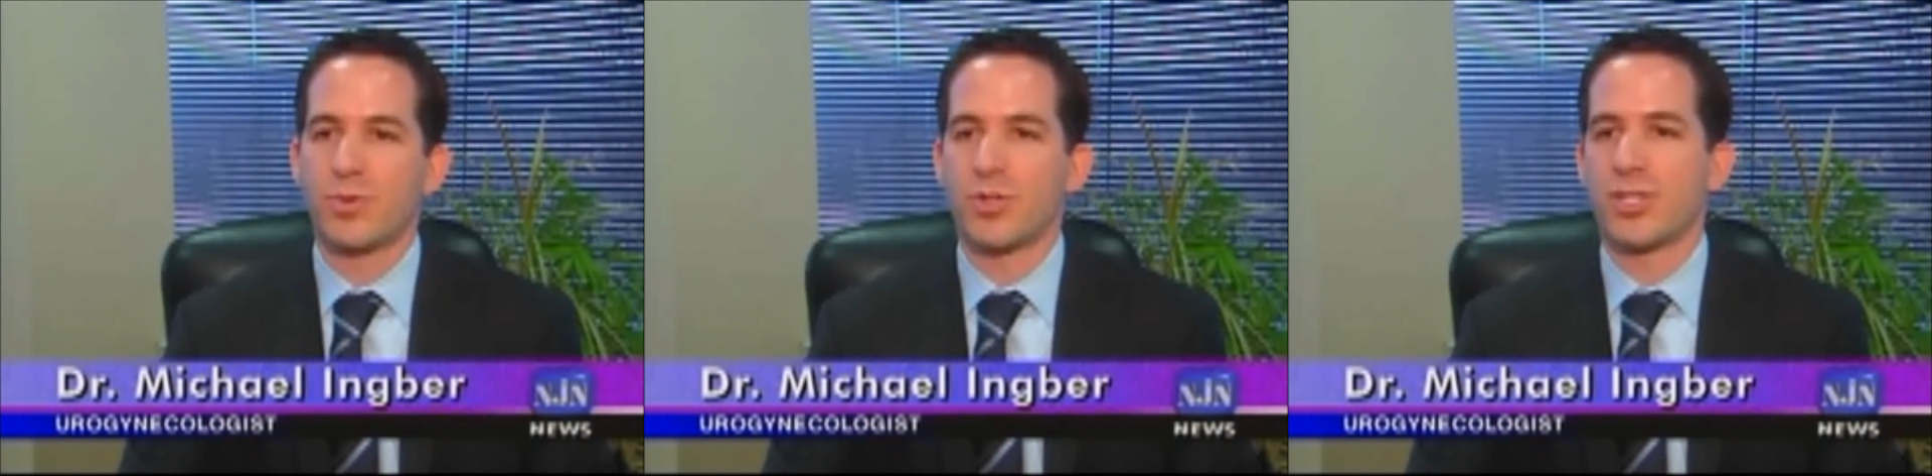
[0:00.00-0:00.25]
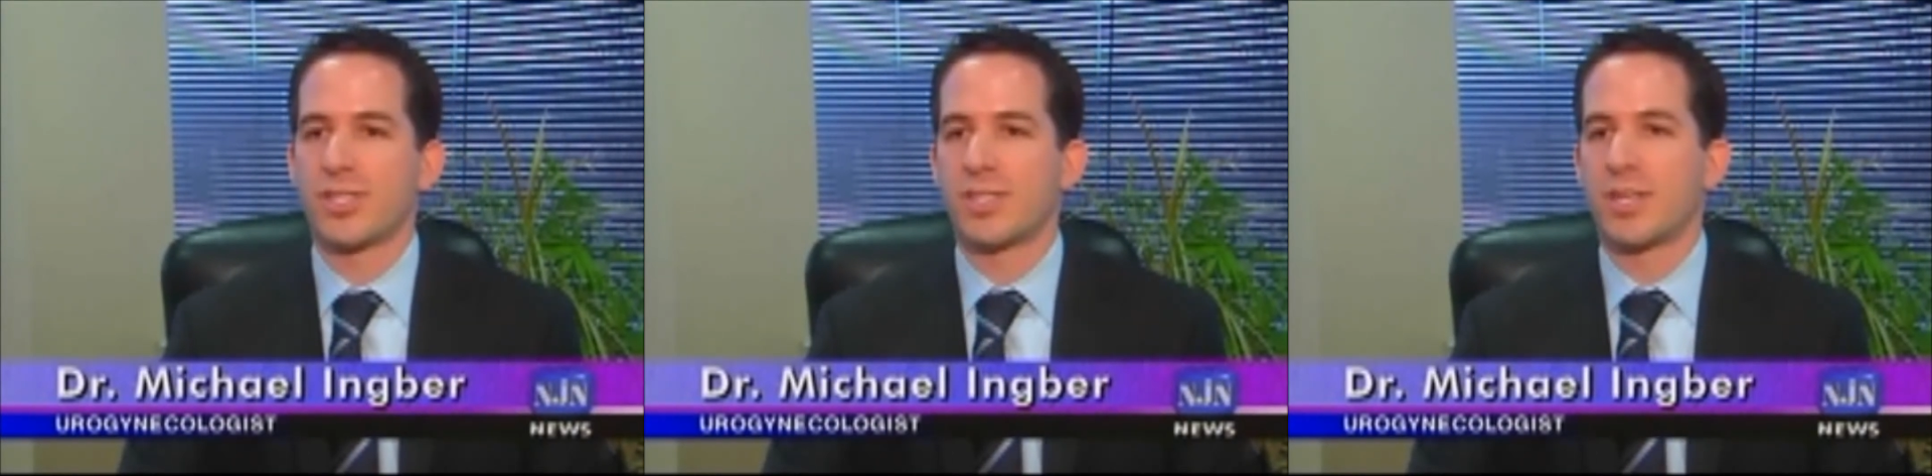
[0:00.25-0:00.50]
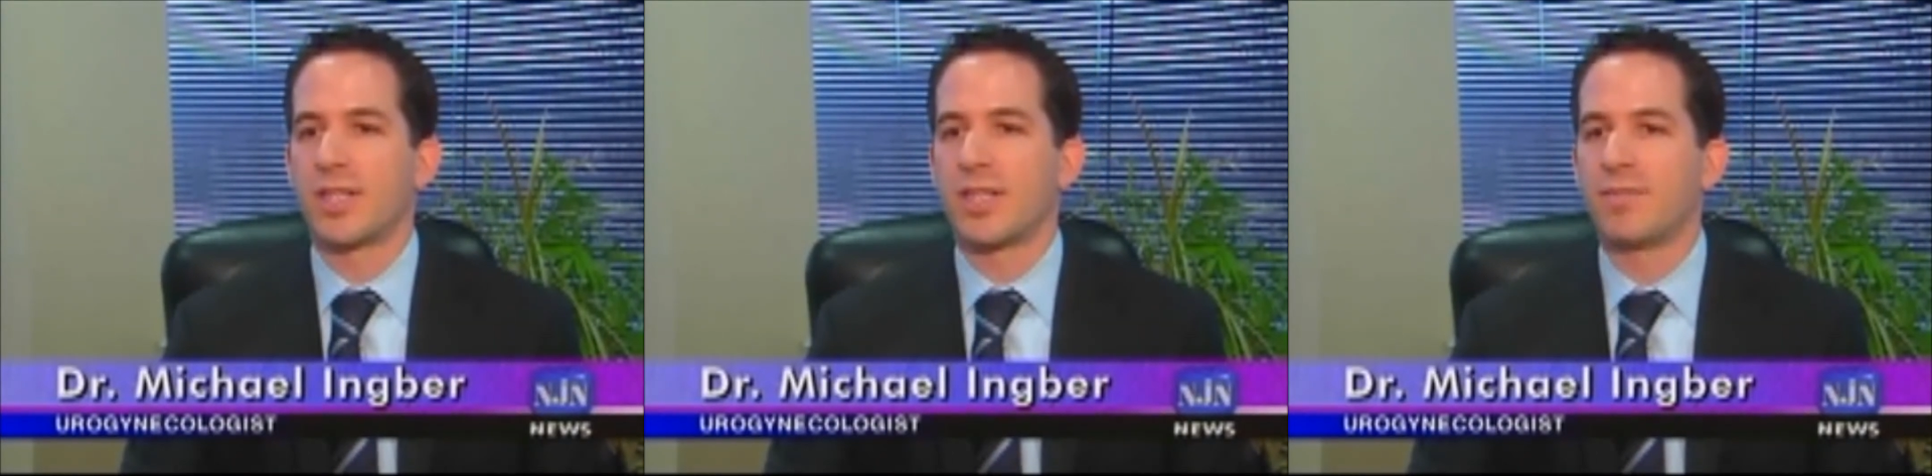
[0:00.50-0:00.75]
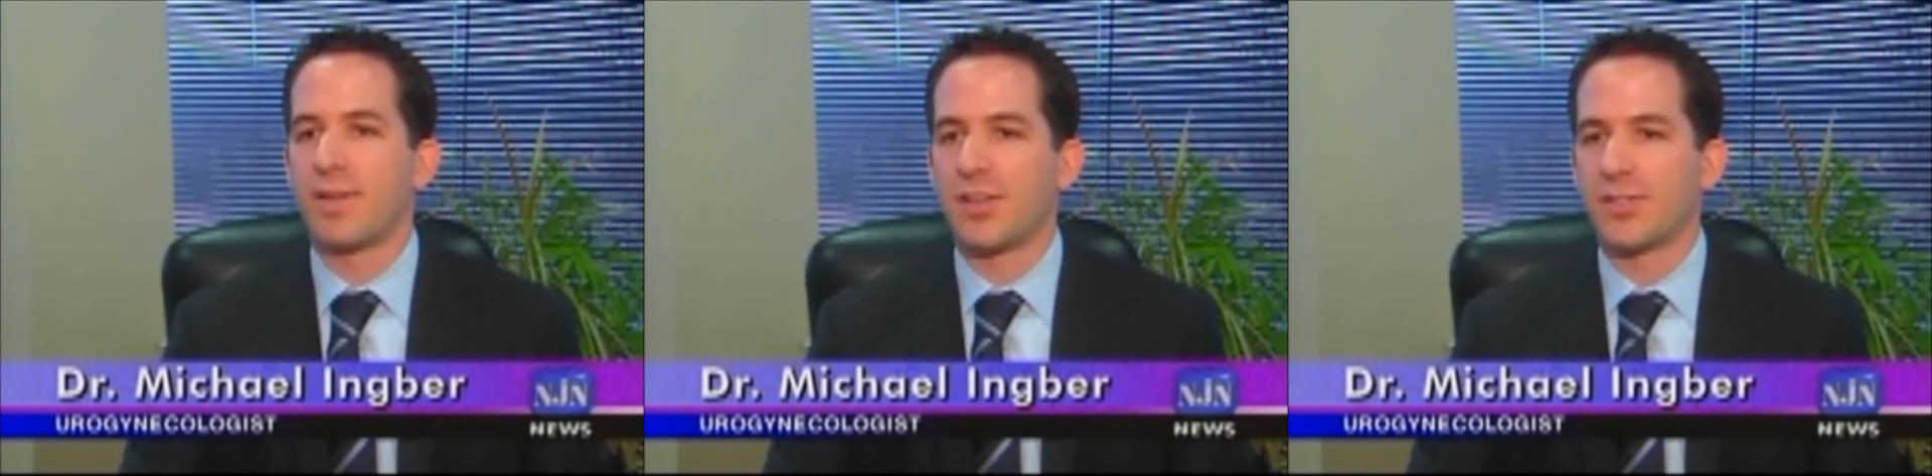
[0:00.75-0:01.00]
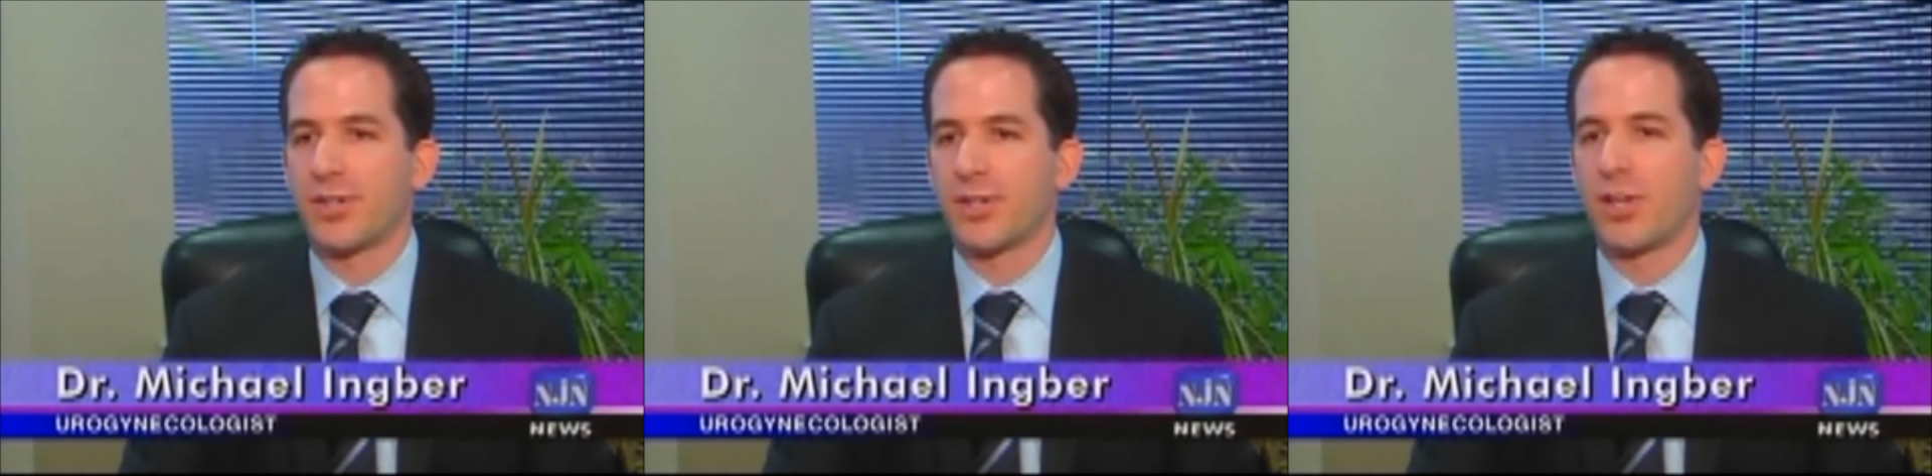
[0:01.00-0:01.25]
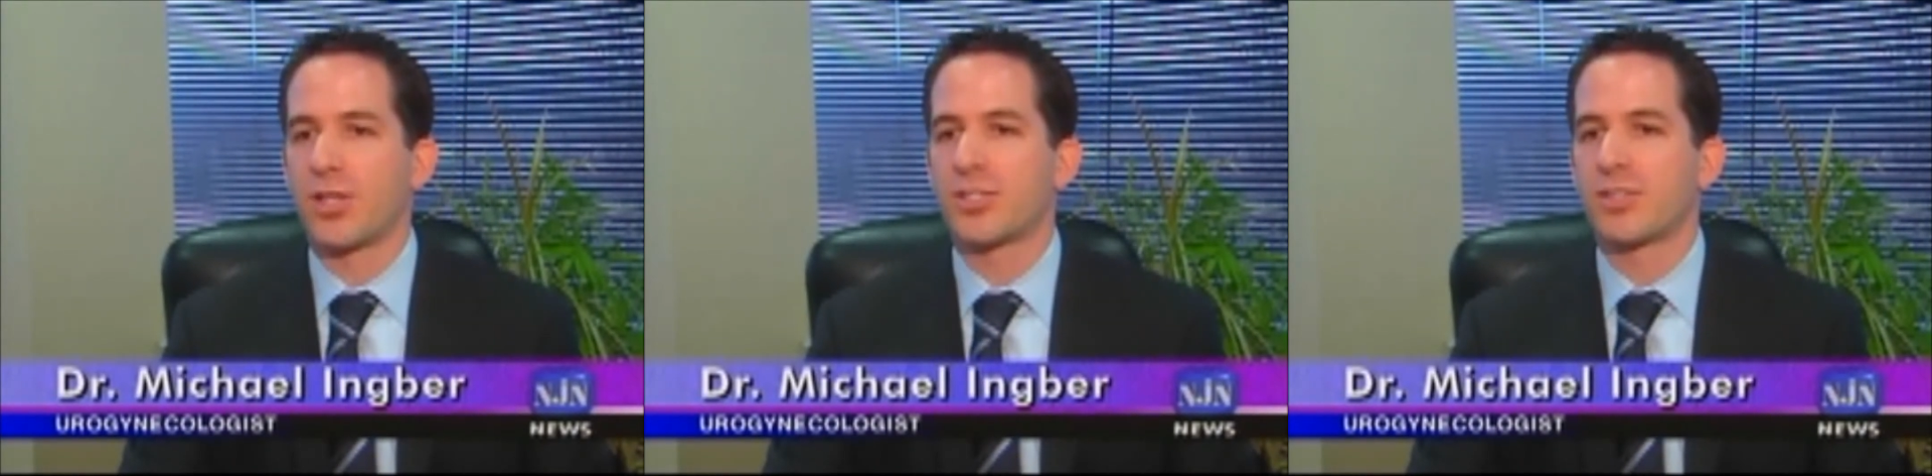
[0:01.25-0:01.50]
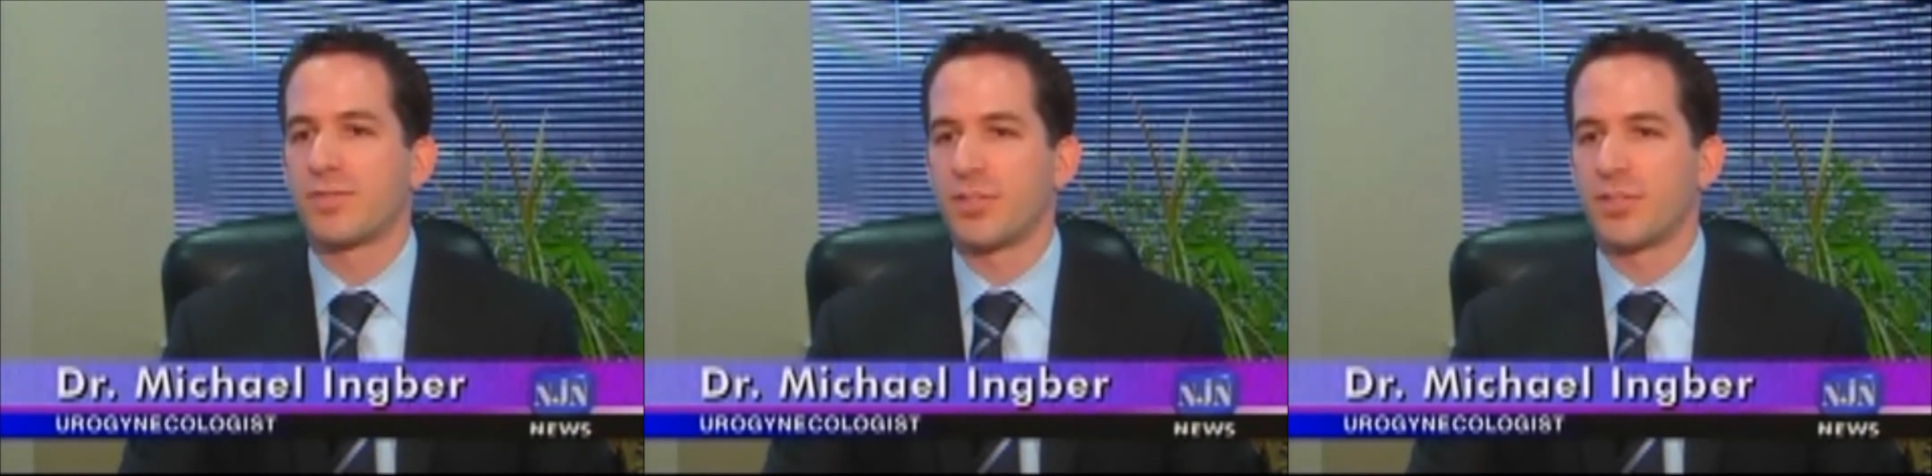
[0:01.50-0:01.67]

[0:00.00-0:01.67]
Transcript: which is involuntary loss of